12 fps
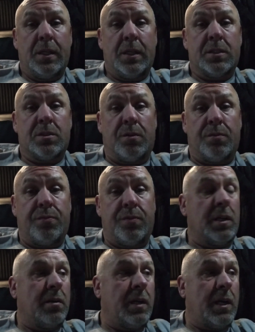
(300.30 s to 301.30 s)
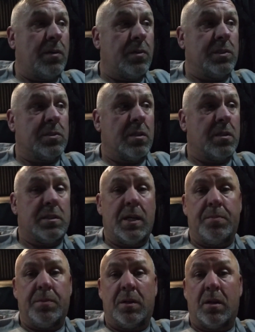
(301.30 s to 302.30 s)
So, I'll figure it out when I start
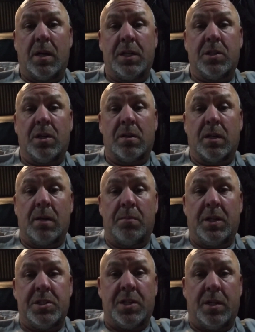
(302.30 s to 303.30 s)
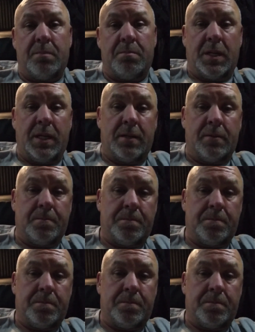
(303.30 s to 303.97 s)
typing. All right, y'all, God bless you. Bye now.